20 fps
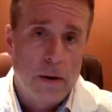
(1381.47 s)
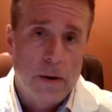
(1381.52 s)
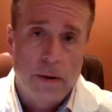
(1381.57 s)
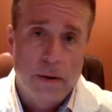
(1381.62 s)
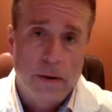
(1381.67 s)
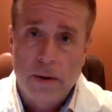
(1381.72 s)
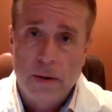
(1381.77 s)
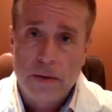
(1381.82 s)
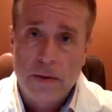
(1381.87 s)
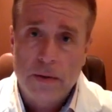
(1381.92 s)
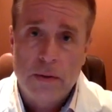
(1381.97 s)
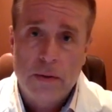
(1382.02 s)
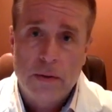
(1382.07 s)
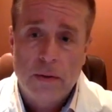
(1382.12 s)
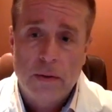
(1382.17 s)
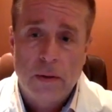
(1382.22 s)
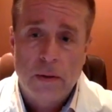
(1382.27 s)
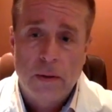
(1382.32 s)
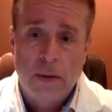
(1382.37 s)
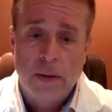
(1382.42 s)
of
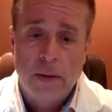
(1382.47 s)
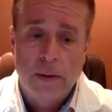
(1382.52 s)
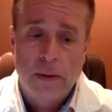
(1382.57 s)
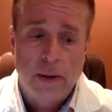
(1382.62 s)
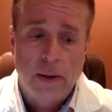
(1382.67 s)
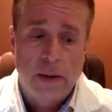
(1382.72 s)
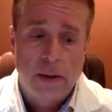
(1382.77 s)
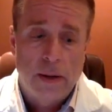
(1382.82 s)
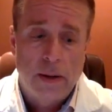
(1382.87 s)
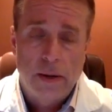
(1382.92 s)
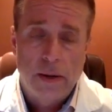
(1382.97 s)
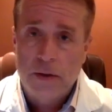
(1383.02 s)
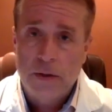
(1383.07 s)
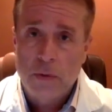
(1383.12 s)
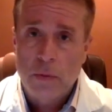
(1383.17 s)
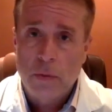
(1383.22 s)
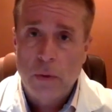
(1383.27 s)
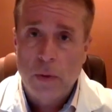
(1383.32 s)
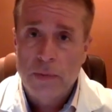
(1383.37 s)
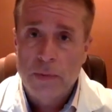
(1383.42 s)
this at the
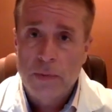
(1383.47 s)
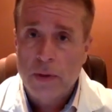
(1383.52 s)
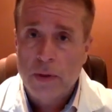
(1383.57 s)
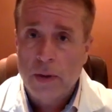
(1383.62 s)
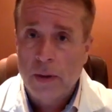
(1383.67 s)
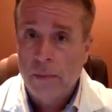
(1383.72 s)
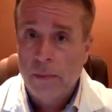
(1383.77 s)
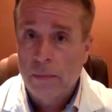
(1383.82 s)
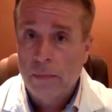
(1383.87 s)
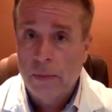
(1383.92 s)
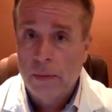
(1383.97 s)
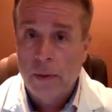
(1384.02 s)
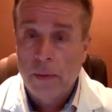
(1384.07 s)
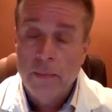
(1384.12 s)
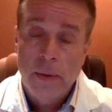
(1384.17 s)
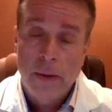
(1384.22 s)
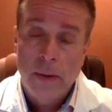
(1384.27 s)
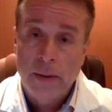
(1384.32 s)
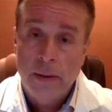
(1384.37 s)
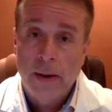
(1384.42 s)
NIH's website,
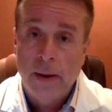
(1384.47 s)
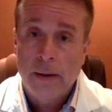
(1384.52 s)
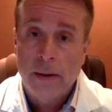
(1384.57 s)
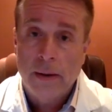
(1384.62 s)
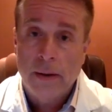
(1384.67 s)
PubMed.com.